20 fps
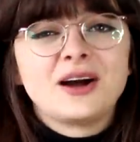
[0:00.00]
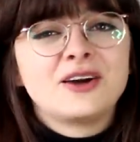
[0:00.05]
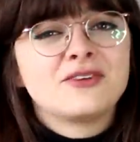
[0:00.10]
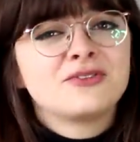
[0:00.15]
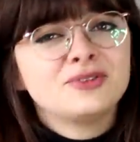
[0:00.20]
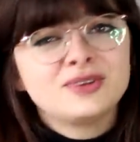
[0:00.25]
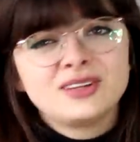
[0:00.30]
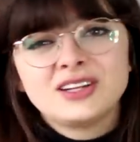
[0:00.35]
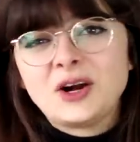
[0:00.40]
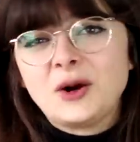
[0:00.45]
I
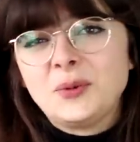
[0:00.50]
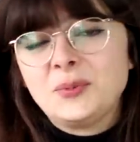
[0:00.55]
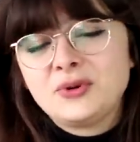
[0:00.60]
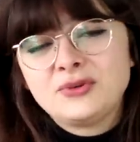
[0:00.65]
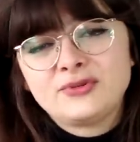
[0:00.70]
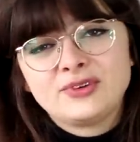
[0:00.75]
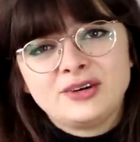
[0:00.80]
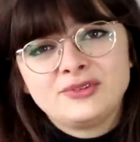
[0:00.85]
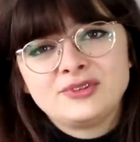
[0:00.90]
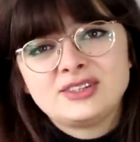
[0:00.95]
really hope you
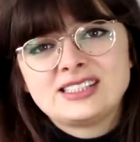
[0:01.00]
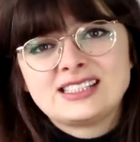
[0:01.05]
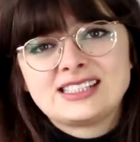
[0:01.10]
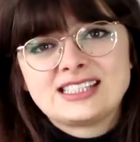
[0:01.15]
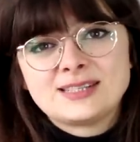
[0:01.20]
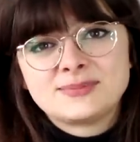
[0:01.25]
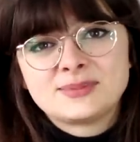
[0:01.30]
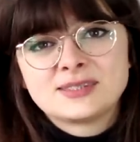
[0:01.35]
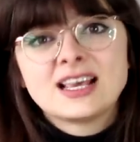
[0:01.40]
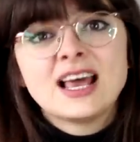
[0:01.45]
found these
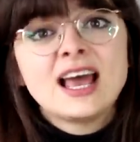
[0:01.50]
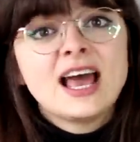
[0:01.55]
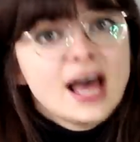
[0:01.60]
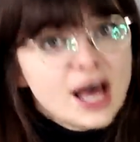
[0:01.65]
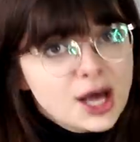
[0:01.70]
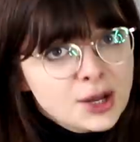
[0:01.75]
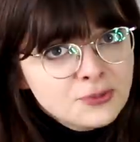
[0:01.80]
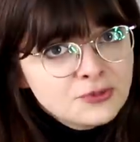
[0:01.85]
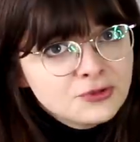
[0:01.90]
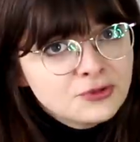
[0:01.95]
tips
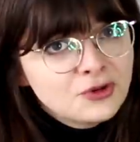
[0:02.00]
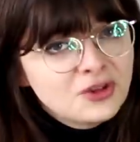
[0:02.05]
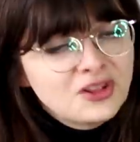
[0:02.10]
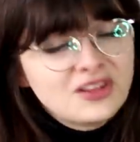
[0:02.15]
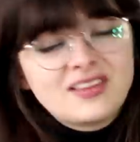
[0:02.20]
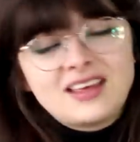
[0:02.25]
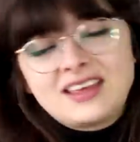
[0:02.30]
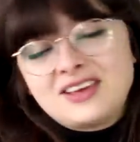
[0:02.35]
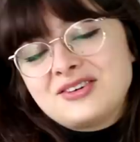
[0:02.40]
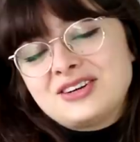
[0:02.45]
helpful
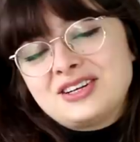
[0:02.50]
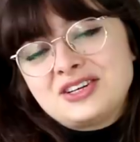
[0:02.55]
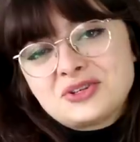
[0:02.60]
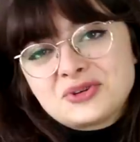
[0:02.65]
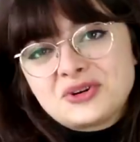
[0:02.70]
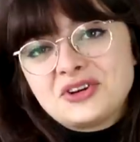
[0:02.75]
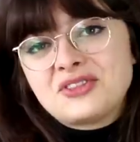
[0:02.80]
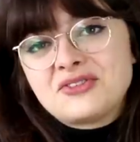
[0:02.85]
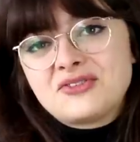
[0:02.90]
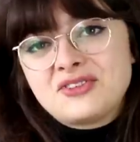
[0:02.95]
and that you
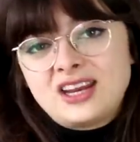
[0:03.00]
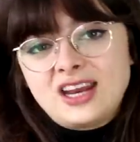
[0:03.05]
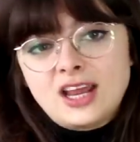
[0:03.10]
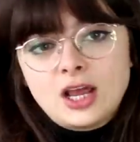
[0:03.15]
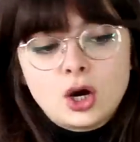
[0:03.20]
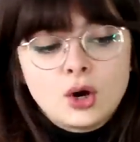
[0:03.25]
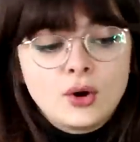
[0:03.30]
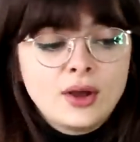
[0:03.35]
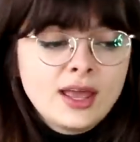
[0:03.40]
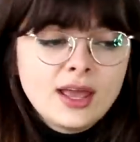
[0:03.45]
enjoyed the
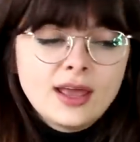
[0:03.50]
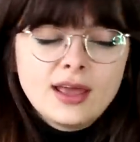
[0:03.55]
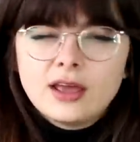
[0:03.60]
video.